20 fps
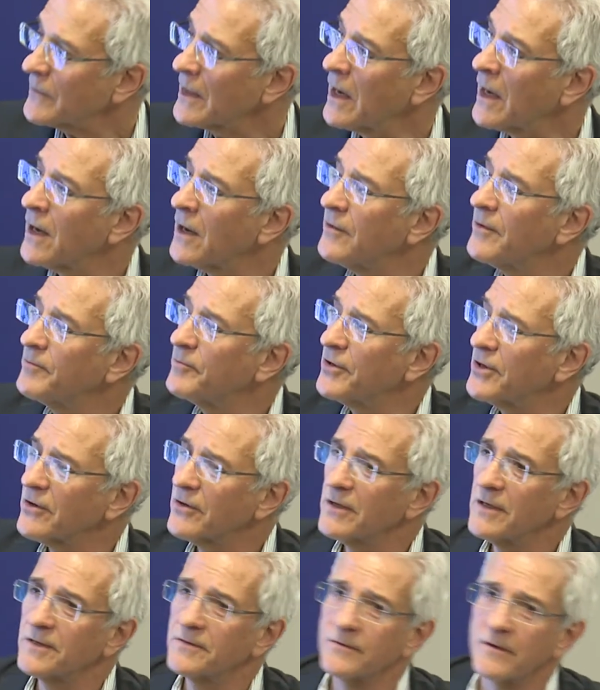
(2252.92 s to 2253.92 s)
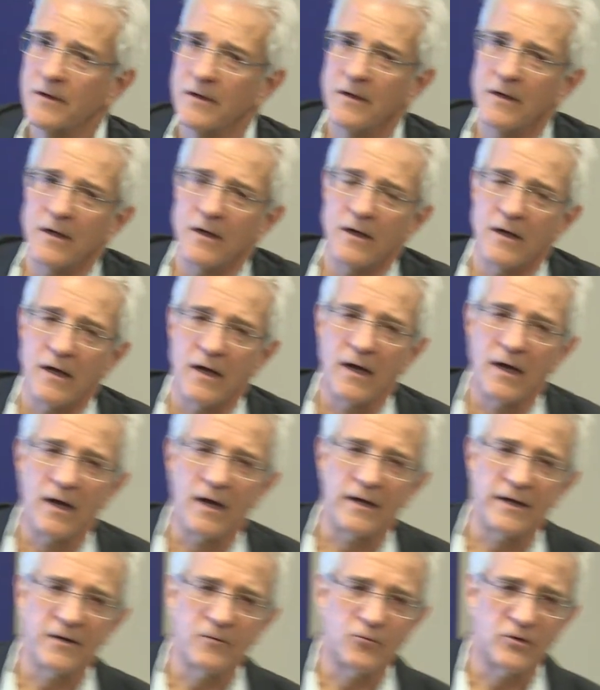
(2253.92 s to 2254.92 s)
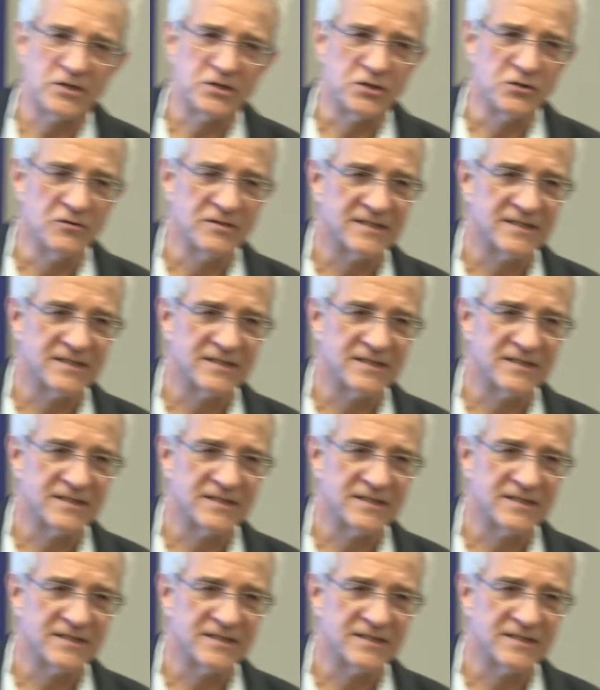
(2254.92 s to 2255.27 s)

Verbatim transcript: are a period uh, in which you